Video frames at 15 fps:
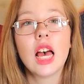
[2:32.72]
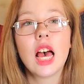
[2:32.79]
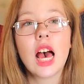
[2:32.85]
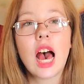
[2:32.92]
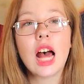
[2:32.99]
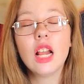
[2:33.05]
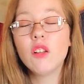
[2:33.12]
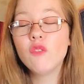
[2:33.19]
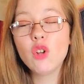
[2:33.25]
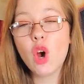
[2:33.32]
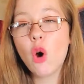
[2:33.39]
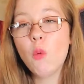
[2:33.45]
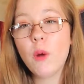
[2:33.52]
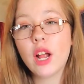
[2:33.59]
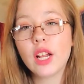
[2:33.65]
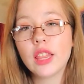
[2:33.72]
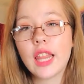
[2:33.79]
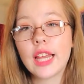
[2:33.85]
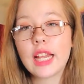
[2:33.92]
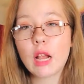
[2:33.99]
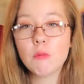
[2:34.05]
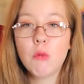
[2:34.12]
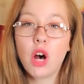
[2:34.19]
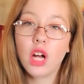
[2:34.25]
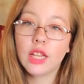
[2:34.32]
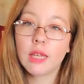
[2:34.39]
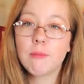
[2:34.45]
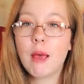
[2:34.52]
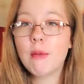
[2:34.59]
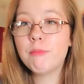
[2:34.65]
out of nowhere, like, I'm all
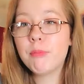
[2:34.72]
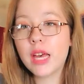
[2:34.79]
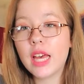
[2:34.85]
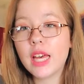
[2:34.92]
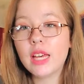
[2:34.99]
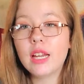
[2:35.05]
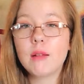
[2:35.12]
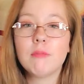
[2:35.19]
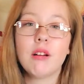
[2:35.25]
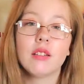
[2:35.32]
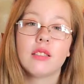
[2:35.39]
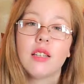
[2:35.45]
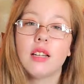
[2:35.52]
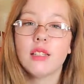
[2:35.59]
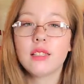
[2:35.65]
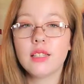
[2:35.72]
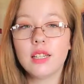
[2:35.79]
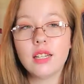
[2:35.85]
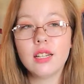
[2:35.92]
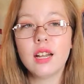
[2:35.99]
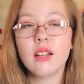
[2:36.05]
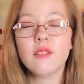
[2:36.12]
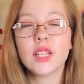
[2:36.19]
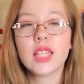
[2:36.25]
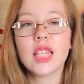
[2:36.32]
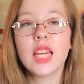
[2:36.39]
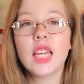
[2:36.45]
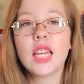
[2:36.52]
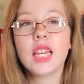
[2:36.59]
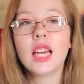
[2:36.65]
in my bed, I'm all tucked in and
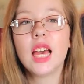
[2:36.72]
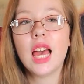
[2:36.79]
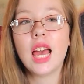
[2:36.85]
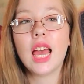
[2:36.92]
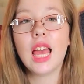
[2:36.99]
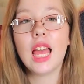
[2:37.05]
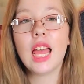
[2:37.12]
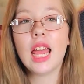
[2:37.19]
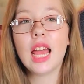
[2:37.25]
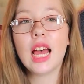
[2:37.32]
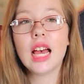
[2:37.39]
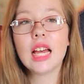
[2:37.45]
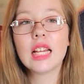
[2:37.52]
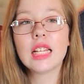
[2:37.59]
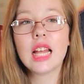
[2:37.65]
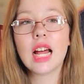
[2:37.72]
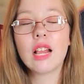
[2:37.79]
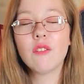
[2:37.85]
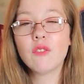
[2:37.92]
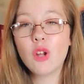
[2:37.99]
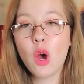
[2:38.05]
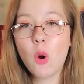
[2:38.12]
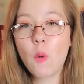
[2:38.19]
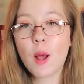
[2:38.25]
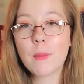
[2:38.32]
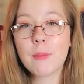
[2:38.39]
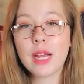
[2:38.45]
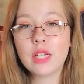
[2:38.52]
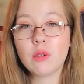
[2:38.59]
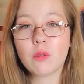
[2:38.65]
everything, and out of nowhere,
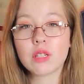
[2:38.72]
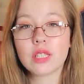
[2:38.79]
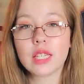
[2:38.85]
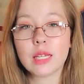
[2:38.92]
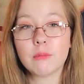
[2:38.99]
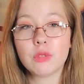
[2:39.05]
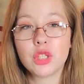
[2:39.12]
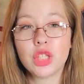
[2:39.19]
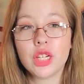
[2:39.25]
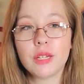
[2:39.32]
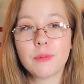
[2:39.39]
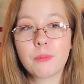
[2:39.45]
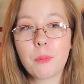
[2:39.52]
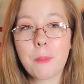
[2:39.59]
my door slams shut.